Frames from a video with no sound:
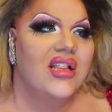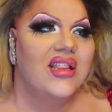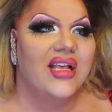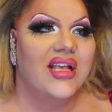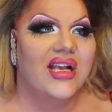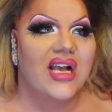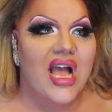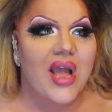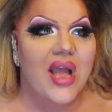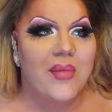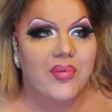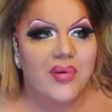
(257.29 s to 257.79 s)

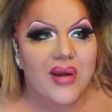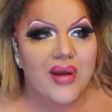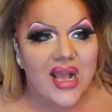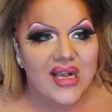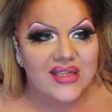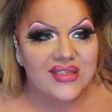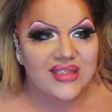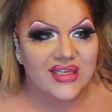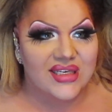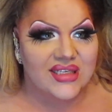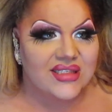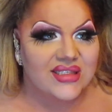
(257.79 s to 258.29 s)
Like, I
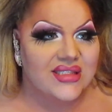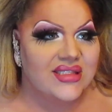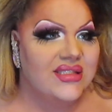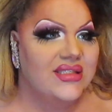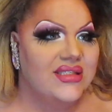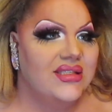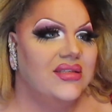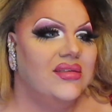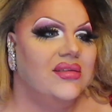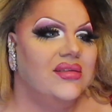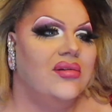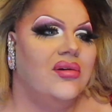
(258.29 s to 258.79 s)

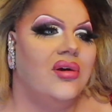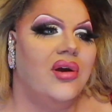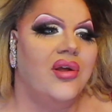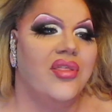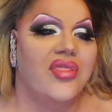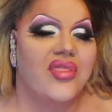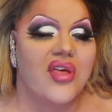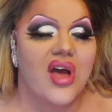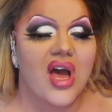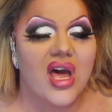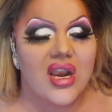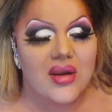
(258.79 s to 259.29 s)
practiced or
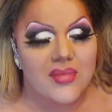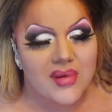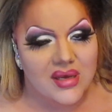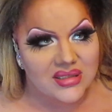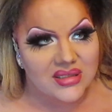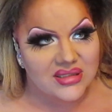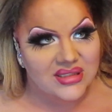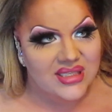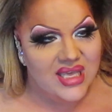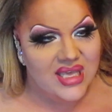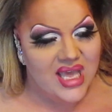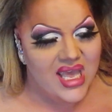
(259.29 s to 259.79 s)
thought
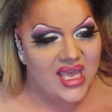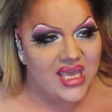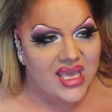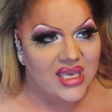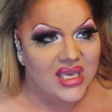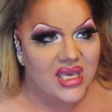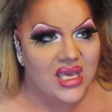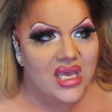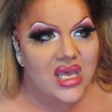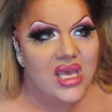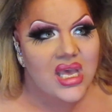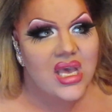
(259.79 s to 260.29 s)
about
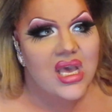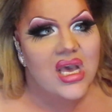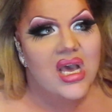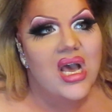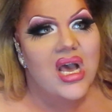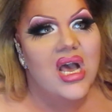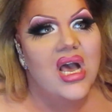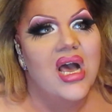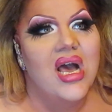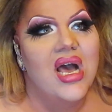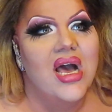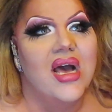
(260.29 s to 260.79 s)
saying,
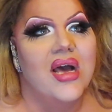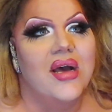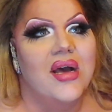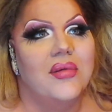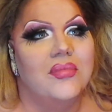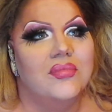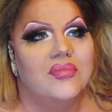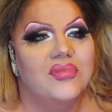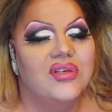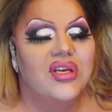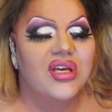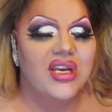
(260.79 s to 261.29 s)

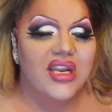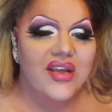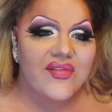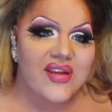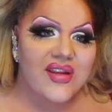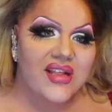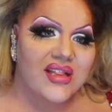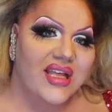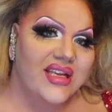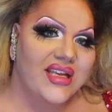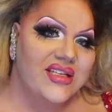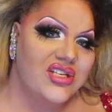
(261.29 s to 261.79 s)
um, Good
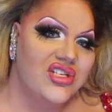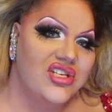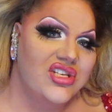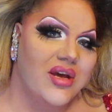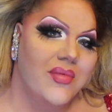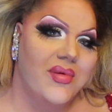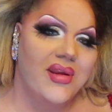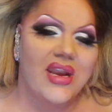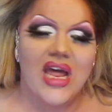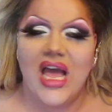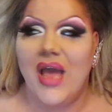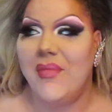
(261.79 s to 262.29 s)
evening, ladies and
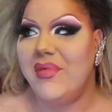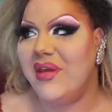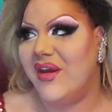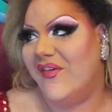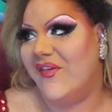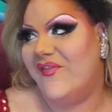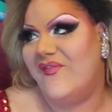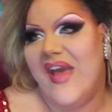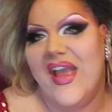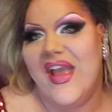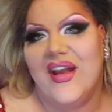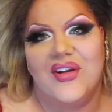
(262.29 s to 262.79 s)
gentlemen. I'm
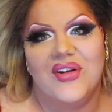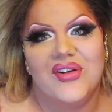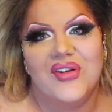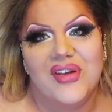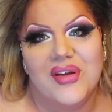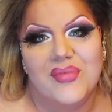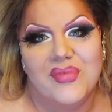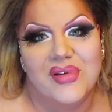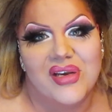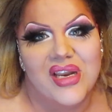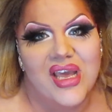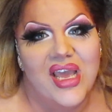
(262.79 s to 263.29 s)
your fat girl
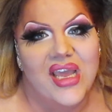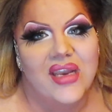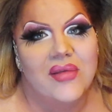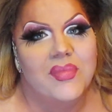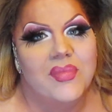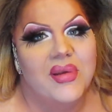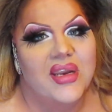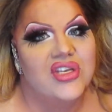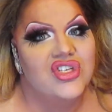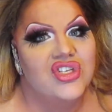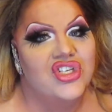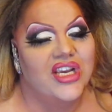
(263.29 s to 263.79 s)
number nine,
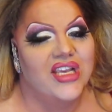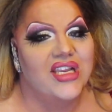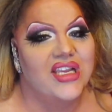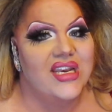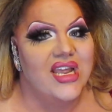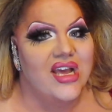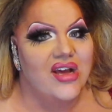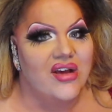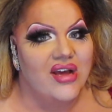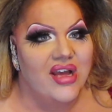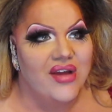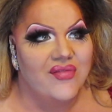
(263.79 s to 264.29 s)
but I
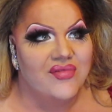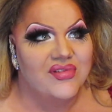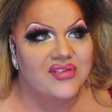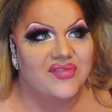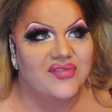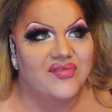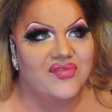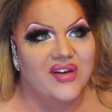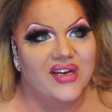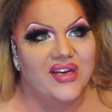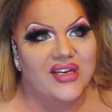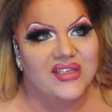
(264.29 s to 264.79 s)
chickened out. I was
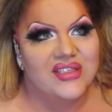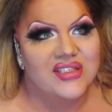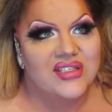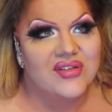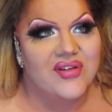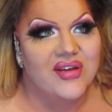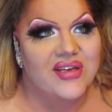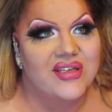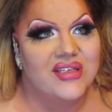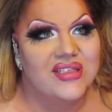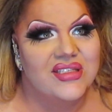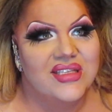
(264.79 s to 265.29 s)
afraid.
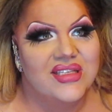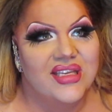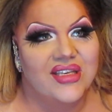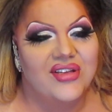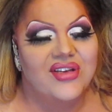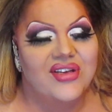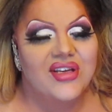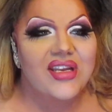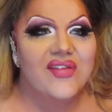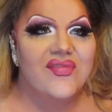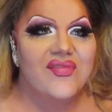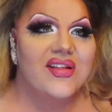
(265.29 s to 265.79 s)
So I just
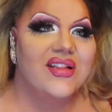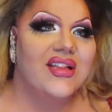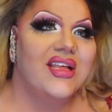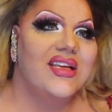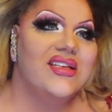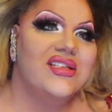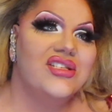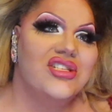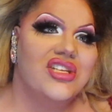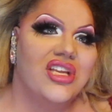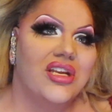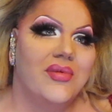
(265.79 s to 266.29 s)
said, Good evening,
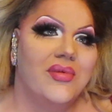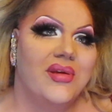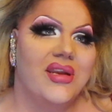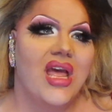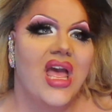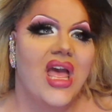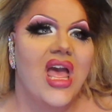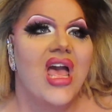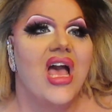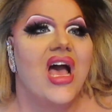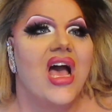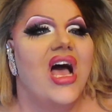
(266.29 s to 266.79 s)
ladies and gentlemen.
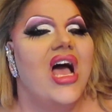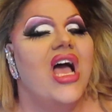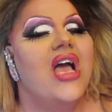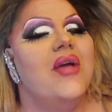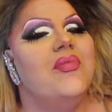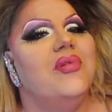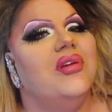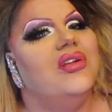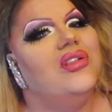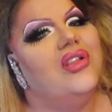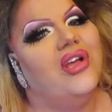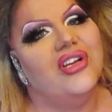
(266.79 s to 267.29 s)

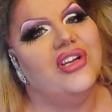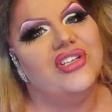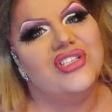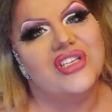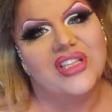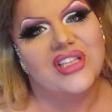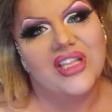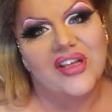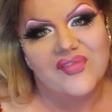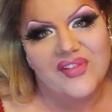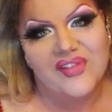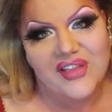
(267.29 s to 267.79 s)
I'm your large
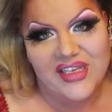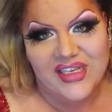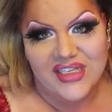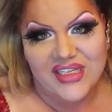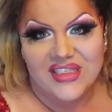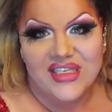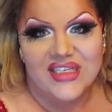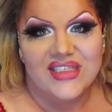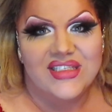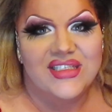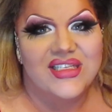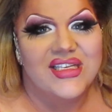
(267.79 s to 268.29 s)
and lovely
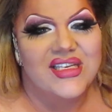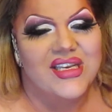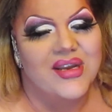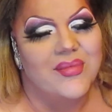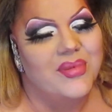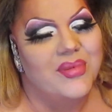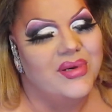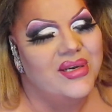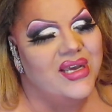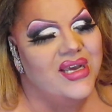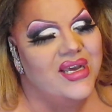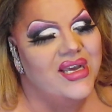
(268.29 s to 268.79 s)
contestant
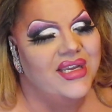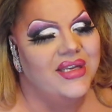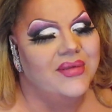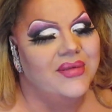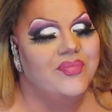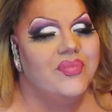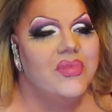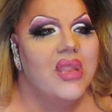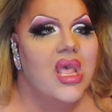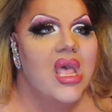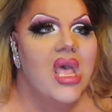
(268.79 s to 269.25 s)
number nine.